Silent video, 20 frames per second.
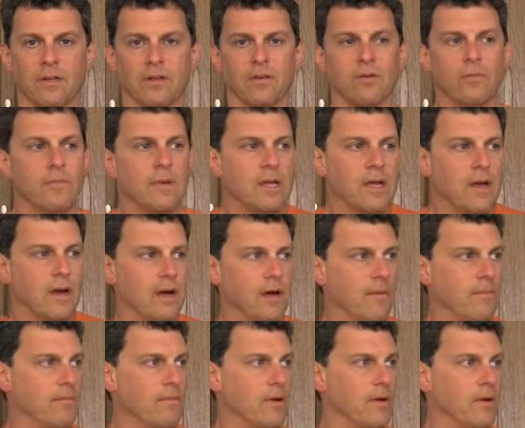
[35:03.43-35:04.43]
You'll
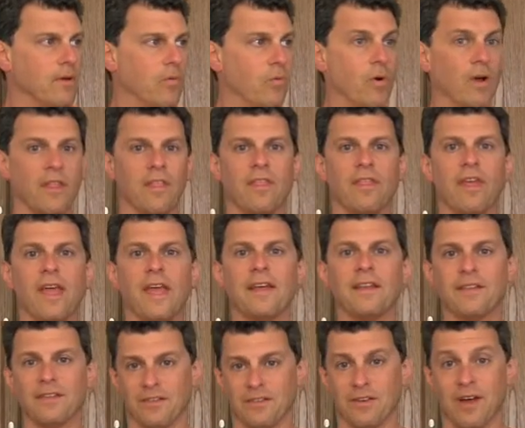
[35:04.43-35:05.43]
become what
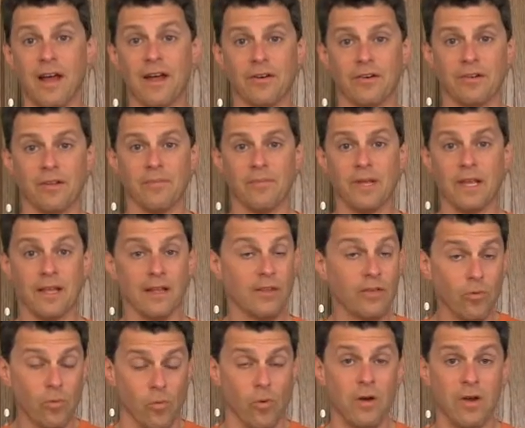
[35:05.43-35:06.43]
they desire to be,
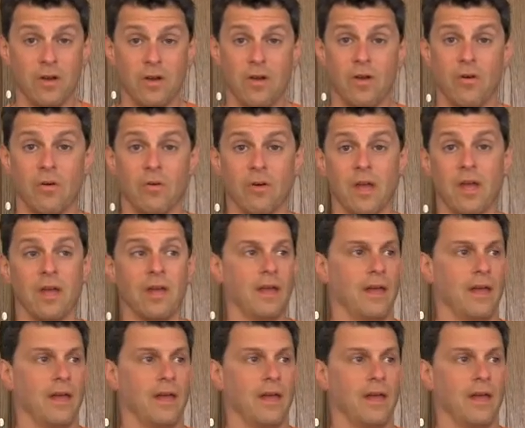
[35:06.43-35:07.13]
and they'll want to know,